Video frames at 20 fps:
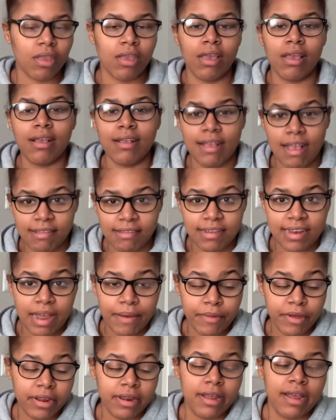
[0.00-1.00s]
That's a debit.
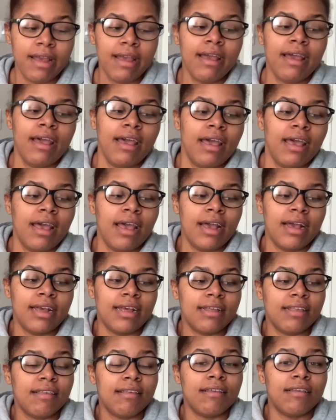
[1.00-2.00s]

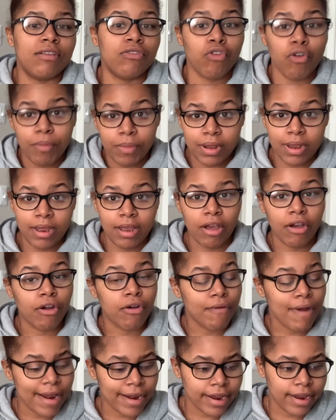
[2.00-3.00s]
Normally, a
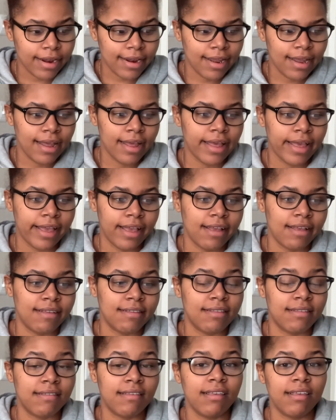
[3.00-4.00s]
credit
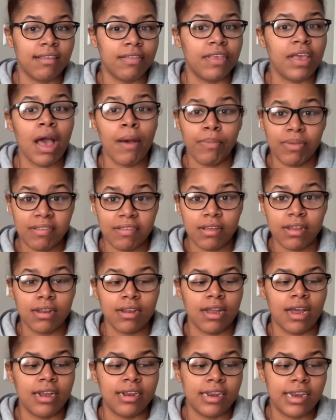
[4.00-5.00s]
is the opposite,
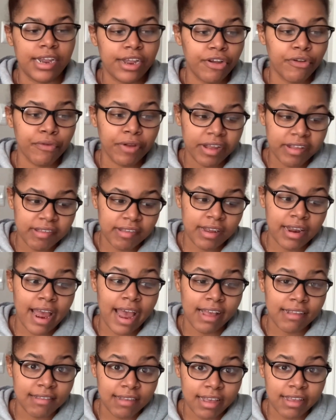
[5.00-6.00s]
a decrease in
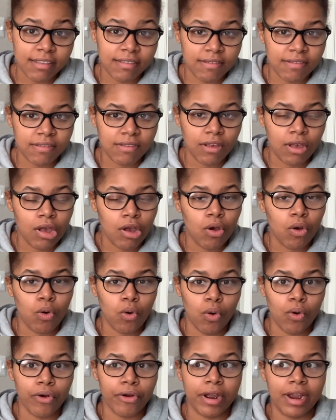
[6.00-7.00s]
assets
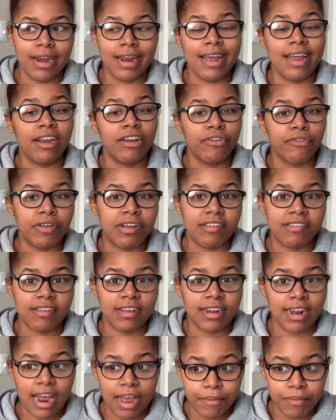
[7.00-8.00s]
or an increase in
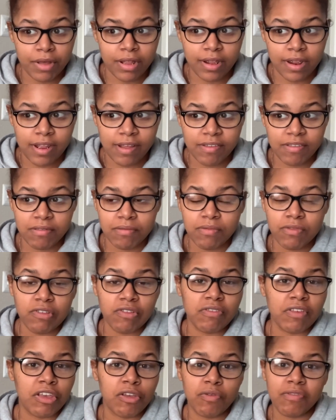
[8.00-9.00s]
liabilities. Say
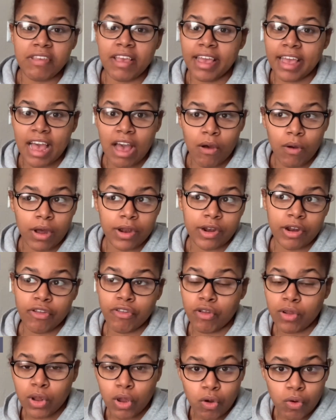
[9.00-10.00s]
you take out another
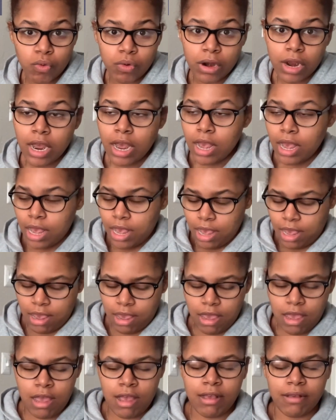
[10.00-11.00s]
loan,
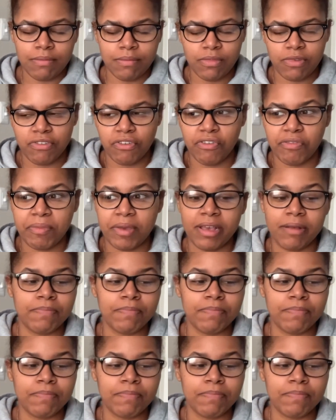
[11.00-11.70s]
excuse me.